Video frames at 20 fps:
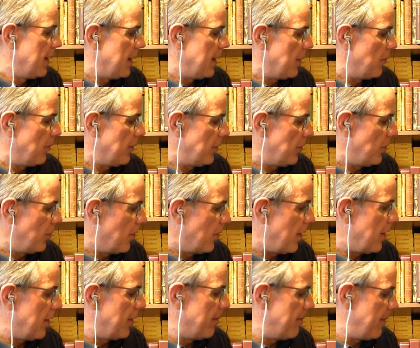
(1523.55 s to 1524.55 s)
and we do
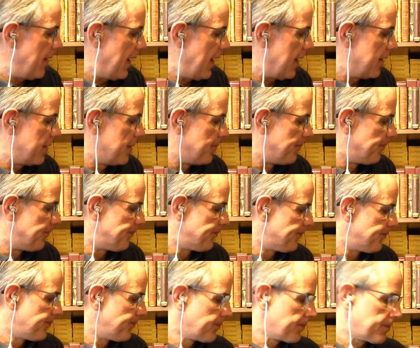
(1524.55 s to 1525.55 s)
all the math,
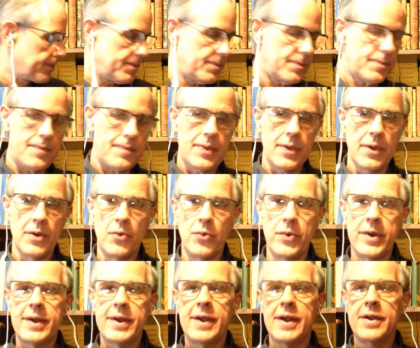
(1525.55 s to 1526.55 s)

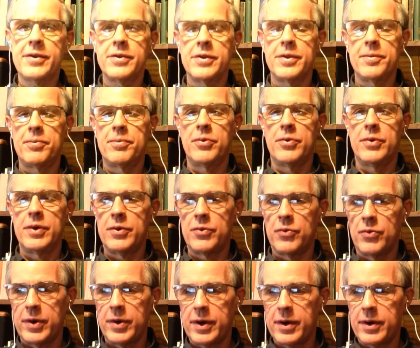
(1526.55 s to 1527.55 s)
we get to the point
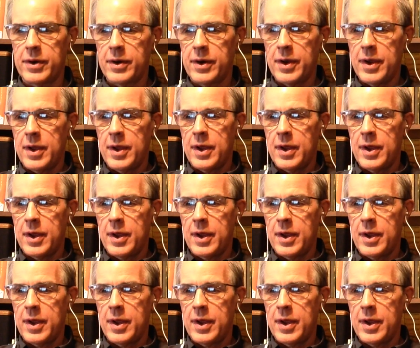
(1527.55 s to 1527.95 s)
where